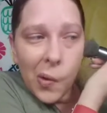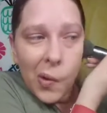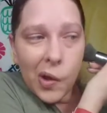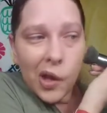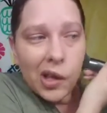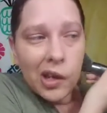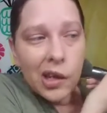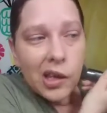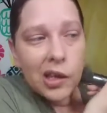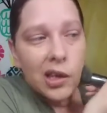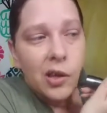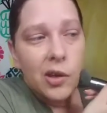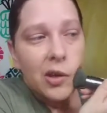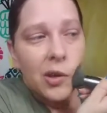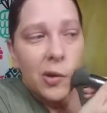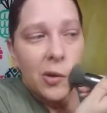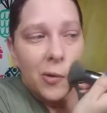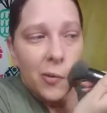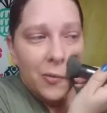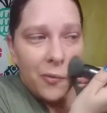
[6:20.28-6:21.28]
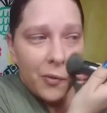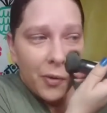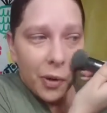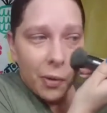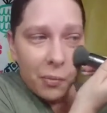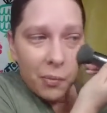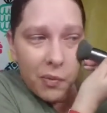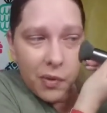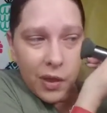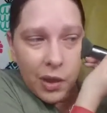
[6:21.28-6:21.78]
And I go
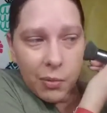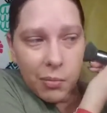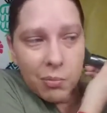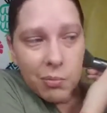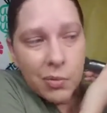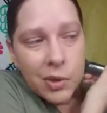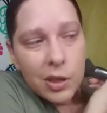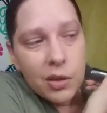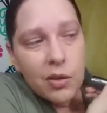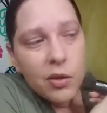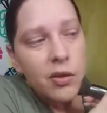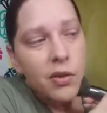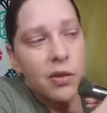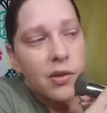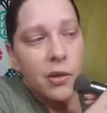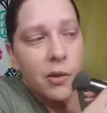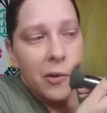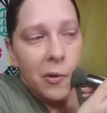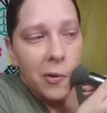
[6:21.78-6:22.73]
from the middle